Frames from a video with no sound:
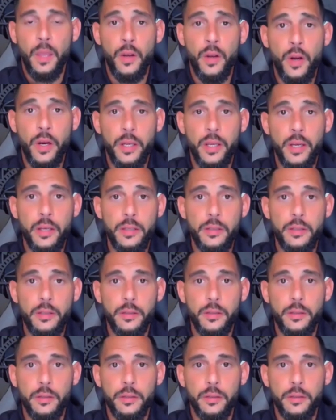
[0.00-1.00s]
All right, guys.
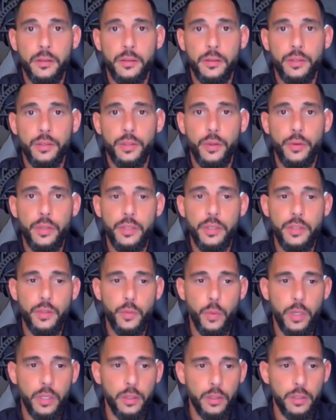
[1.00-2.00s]
So this is
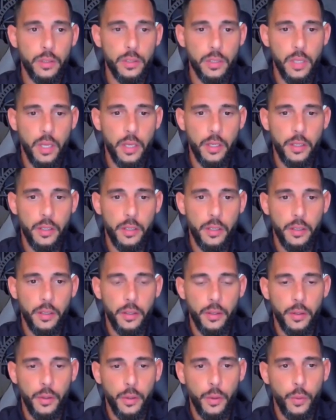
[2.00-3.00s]
what it looks like
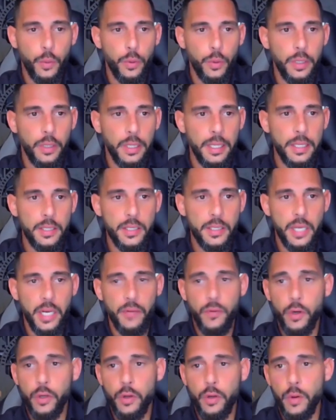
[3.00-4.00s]
inside of
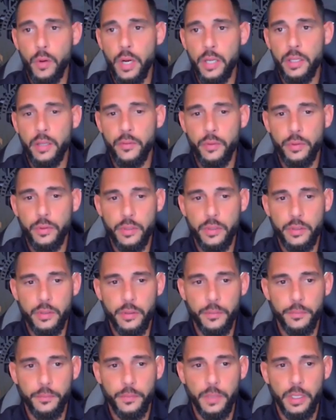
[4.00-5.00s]
our Go High level
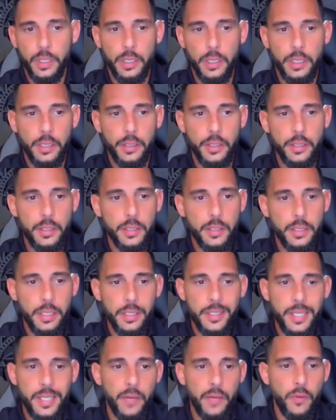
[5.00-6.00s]
system. This is
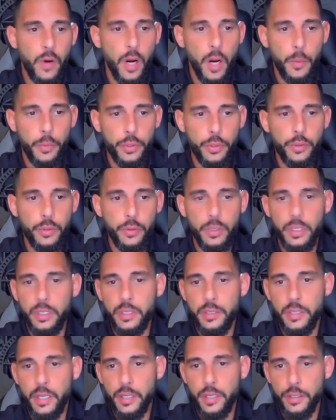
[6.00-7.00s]
inside of our opportunities
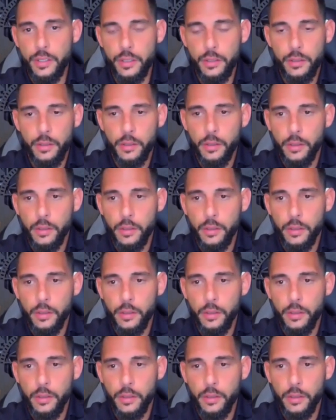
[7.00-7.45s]
section.